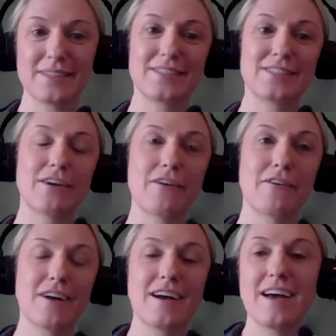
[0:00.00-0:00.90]

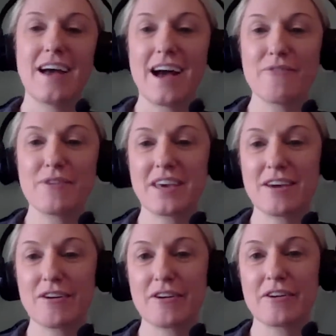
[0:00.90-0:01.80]
So I will
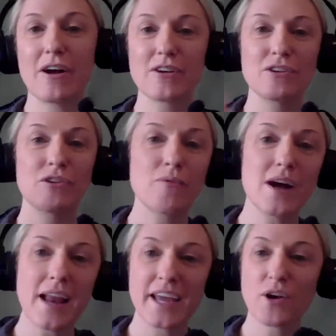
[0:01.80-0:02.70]
hear, you know
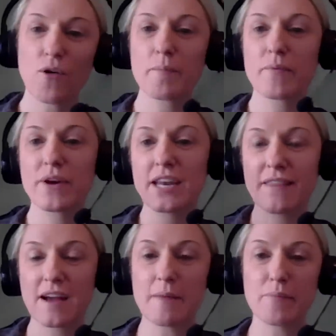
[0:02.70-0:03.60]
what? I incorporated
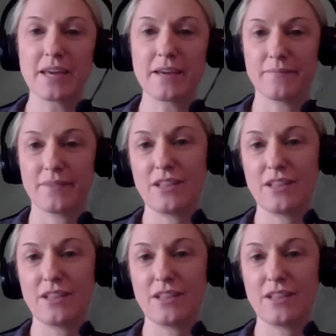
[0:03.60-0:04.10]
the company.